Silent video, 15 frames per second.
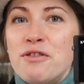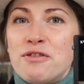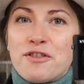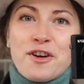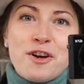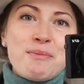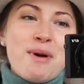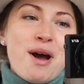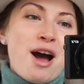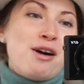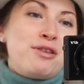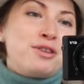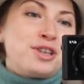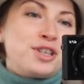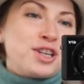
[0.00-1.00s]
from
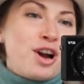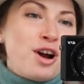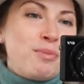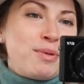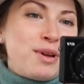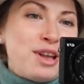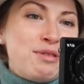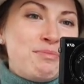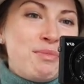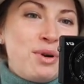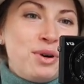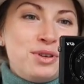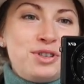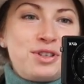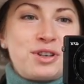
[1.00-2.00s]
our shop in
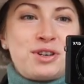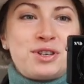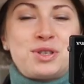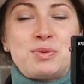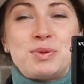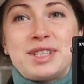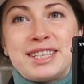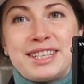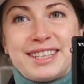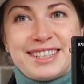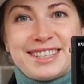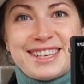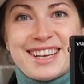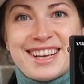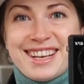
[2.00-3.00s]
Montreux,
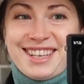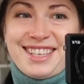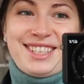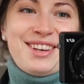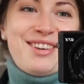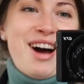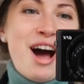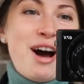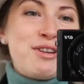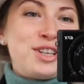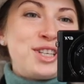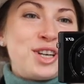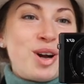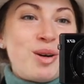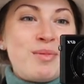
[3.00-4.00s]
Switzerland. So our
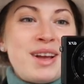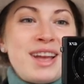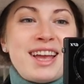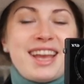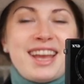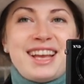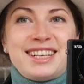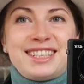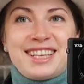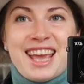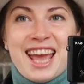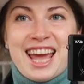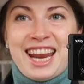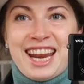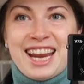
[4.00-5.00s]
shop is
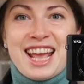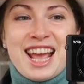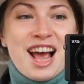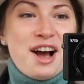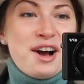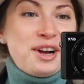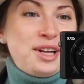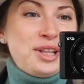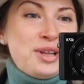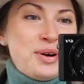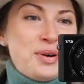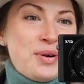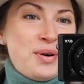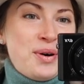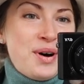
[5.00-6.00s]
getting a
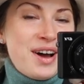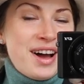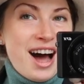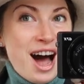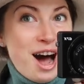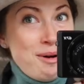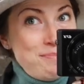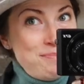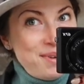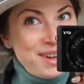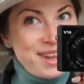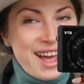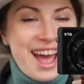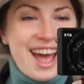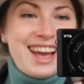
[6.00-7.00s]
glow up,
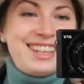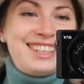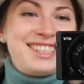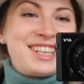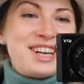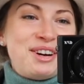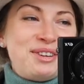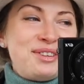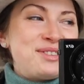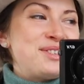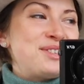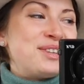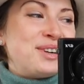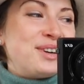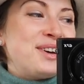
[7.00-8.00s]
and
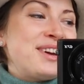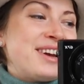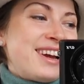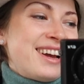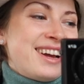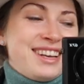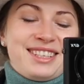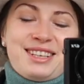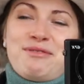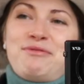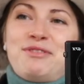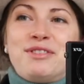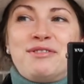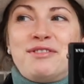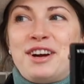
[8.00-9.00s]
also
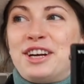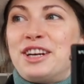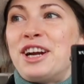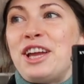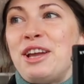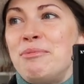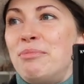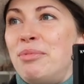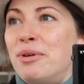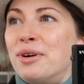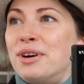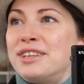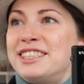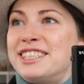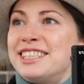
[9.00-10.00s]
something very
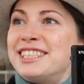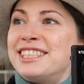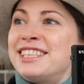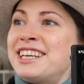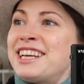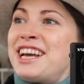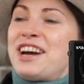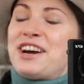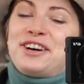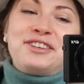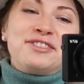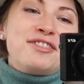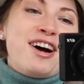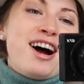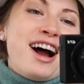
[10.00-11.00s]
important
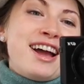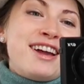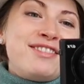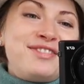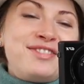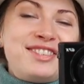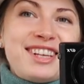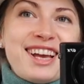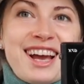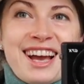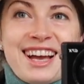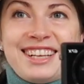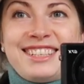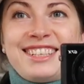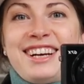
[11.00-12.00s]
arrived,
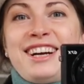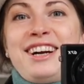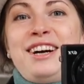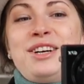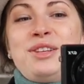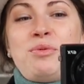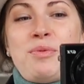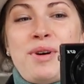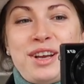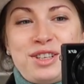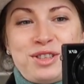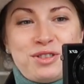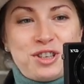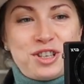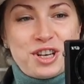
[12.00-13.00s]
and I can't
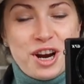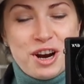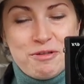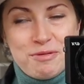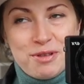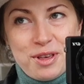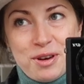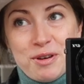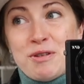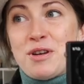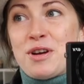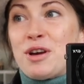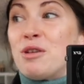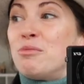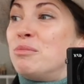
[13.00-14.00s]
wait to share with you,
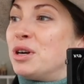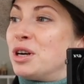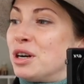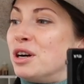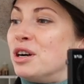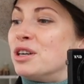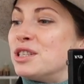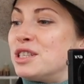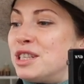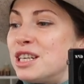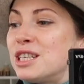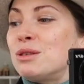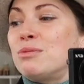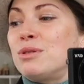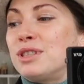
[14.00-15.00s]
because
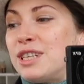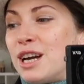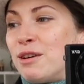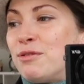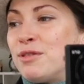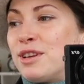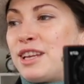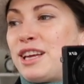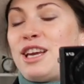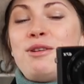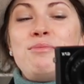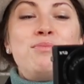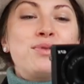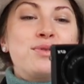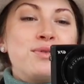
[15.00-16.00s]
this will definitely
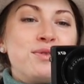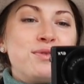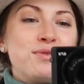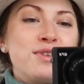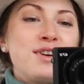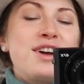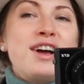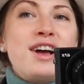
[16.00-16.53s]
improve